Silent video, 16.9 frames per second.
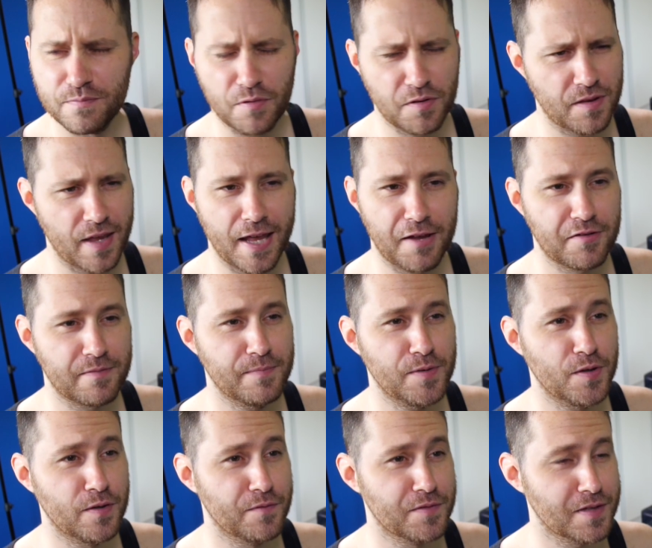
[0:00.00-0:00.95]
What the hell's
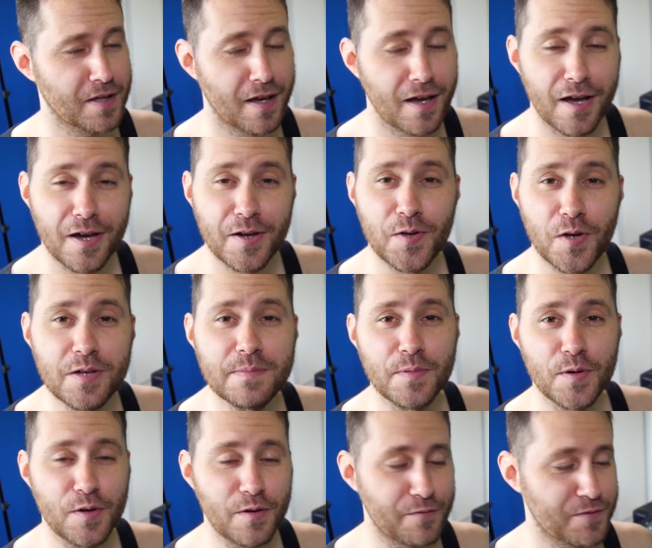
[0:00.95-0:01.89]
moves? Good
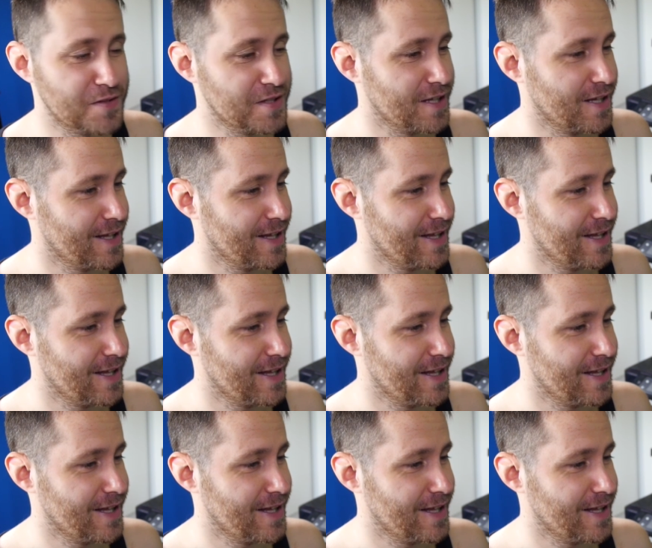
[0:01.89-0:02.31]
moves.